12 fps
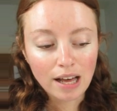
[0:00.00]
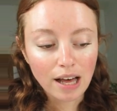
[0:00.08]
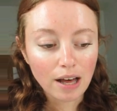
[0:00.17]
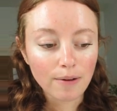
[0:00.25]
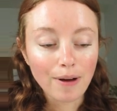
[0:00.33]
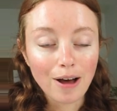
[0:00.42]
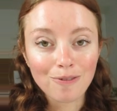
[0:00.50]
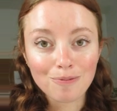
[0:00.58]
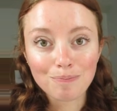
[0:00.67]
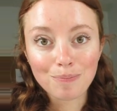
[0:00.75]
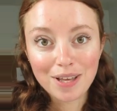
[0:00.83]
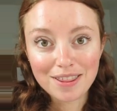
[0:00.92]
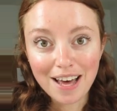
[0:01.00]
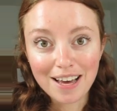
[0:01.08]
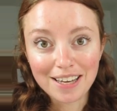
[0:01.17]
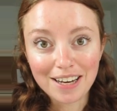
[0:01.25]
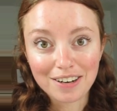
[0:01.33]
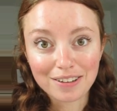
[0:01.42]
Um, I'll put
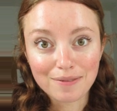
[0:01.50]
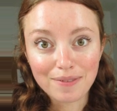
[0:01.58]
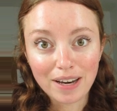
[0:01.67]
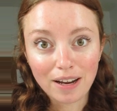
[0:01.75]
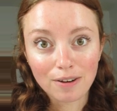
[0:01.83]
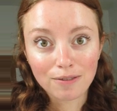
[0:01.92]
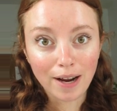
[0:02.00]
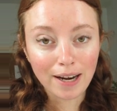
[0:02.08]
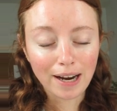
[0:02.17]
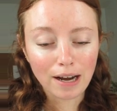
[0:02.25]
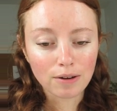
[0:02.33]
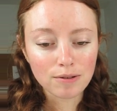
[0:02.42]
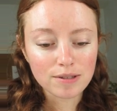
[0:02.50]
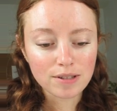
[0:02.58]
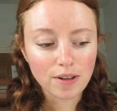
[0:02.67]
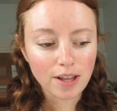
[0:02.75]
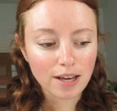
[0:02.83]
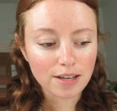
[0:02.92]
that here in the video right now
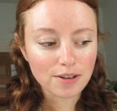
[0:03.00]
so that